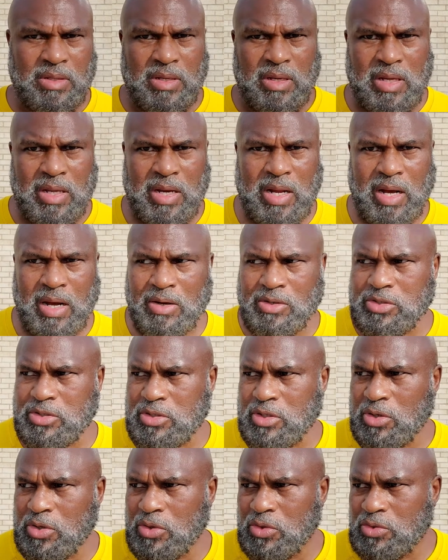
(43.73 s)
and
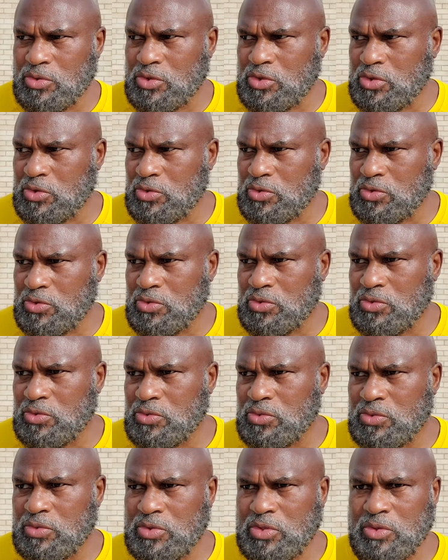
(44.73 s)
also
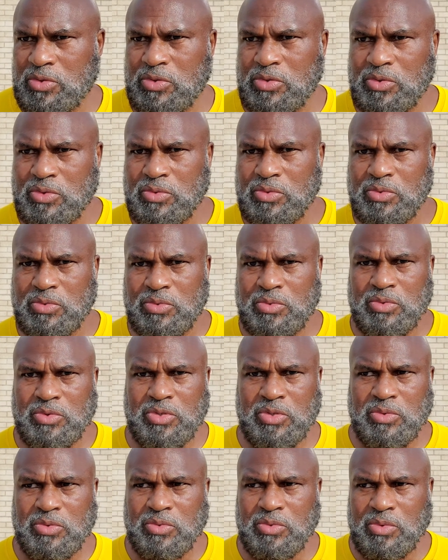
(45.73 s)
to to
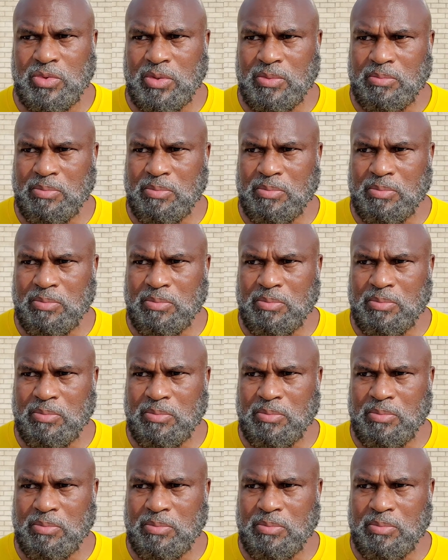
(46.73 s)
to